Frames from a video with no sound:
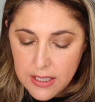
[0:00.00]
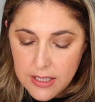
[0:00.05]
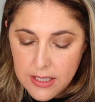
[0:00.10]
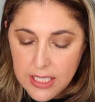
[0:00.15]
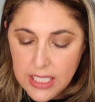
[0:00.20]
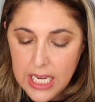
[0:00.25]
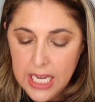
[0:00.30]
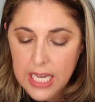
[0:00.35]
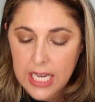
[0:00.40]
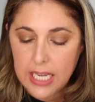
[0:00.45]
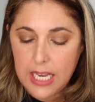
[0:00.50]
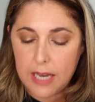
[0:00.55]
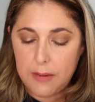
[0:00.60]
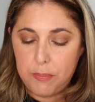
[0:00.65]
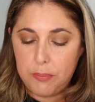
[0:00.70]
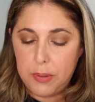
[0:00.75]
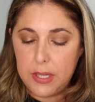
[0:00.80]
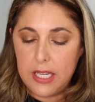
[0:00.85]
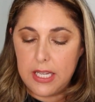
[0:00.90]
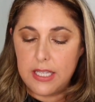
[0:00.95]
tin
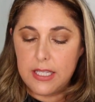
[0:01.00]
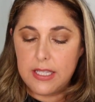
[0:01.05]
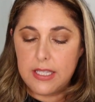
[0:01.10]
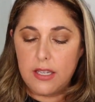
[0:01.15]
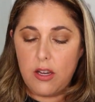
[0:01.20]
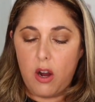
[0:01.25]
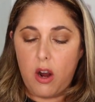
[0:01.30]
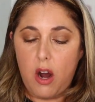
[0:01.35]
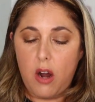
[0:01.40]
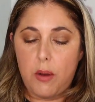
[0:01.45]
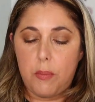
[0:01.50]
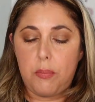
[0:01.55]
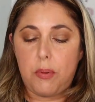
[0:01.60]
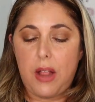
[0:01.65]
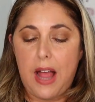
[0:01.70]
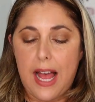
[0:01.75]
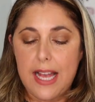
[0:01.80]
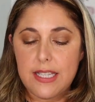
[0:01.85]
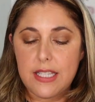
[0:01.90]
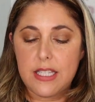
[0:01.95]
and PCR and
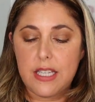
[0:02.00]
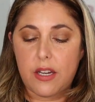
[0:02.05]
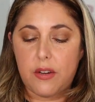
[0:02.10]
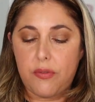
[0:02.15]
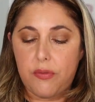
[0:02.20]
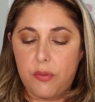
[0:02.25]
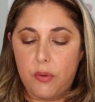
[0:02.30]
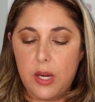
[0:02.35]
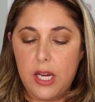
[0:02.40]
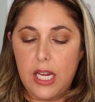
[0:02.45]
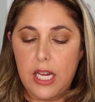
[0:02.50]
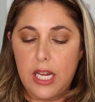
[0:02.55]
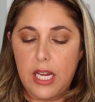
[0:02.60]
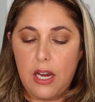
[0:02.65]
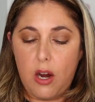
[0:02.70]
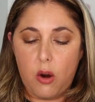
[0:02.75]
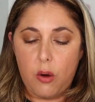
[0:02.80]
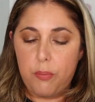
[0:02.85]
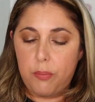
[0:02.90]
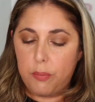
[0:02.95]
plastic free
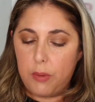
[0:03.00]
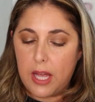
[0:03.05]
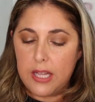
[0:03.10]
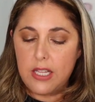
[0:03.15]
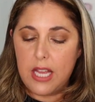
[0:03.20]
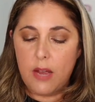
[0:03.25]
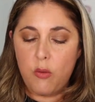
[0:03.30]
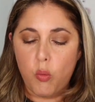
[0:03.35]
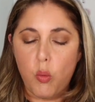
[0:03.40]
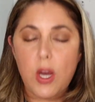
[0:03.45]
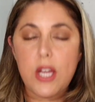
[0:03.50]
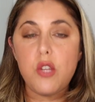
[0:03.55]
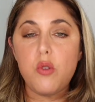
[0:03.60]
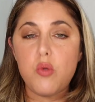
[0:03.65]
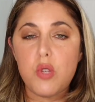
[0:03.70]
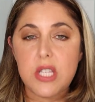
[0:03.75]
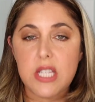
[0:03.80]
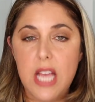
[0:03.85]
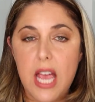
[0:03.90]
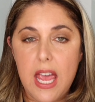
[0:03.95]
or and, and what you
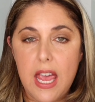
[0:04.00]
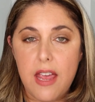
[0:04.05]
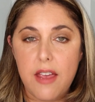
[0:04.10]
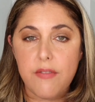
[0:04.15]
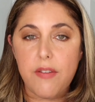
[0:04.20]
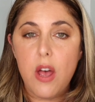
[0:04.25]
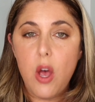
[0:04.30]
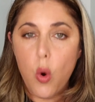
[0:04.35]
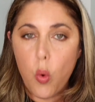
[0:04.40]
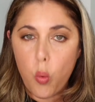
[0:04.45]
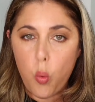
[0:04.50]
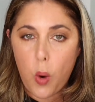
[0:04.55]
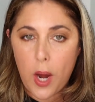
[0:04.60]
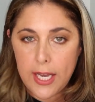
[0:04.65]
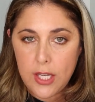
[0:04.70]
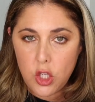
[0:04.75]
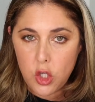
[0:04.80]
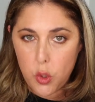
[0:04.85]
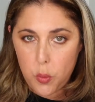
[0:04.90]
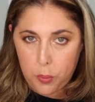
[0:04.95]
save
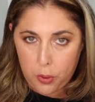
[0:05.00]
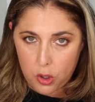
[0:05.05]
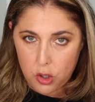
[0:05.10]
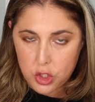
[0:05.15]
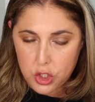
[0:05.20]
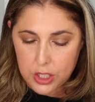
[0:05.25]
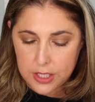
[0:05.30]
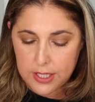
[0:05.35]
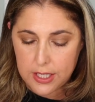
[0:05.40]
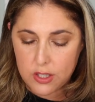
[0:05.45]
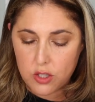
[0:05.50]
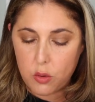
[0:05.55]
when you purchase it.